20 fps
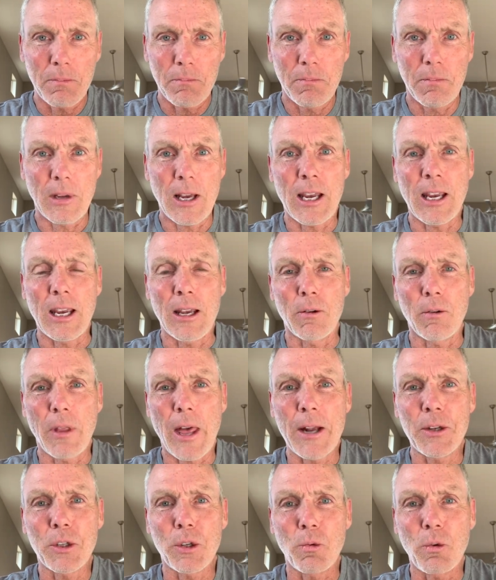again,
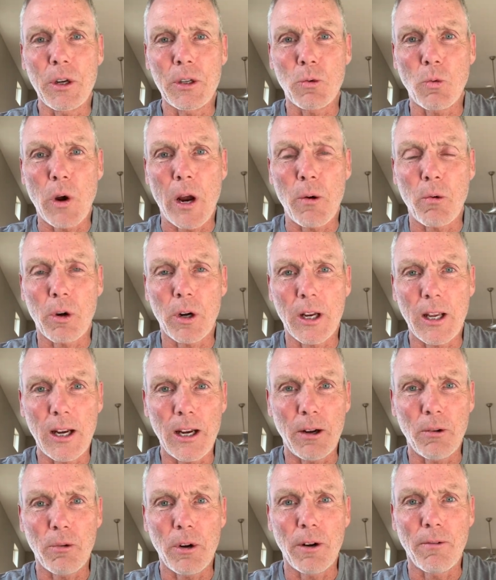that's the reason why we're
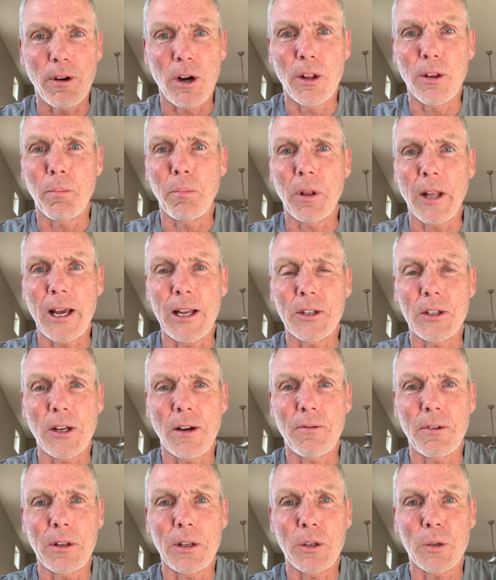getting rid of all the plant
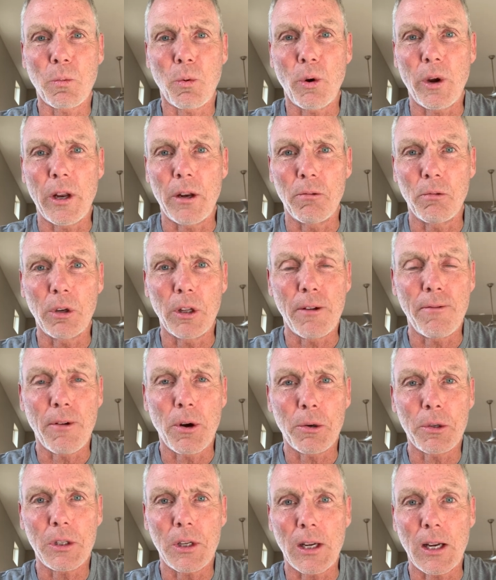stuff at this point and really
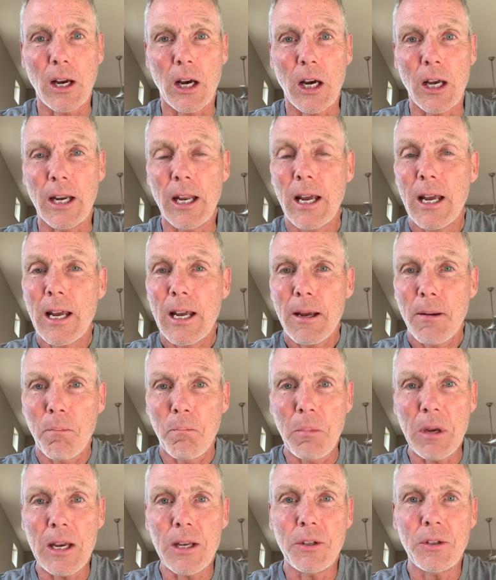focusing on
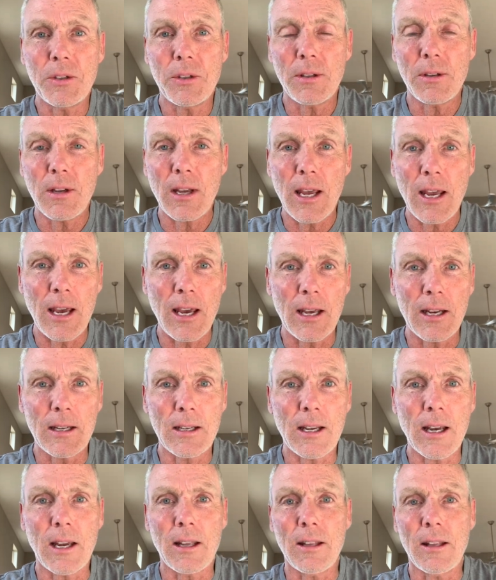meats and
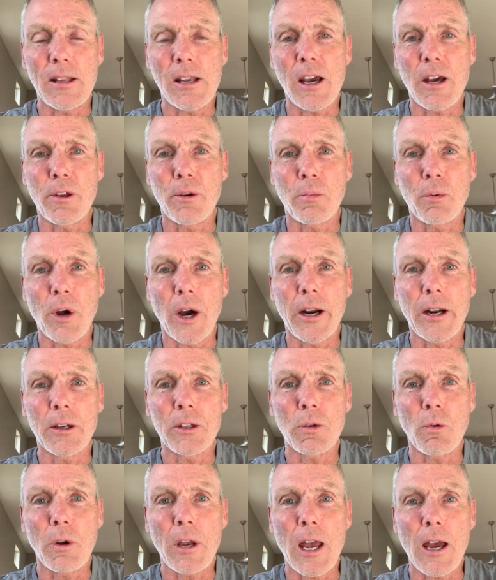then the other
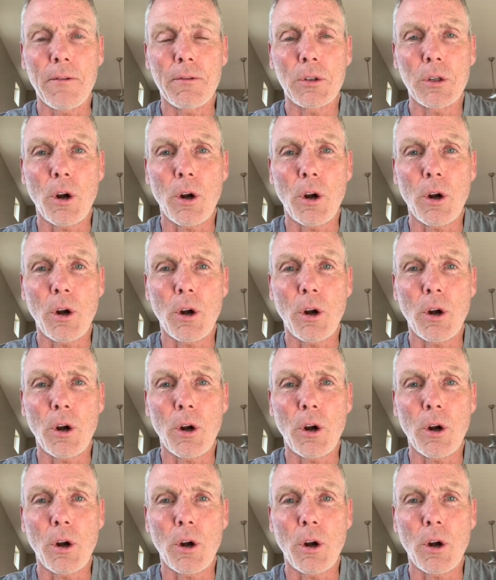products that we have.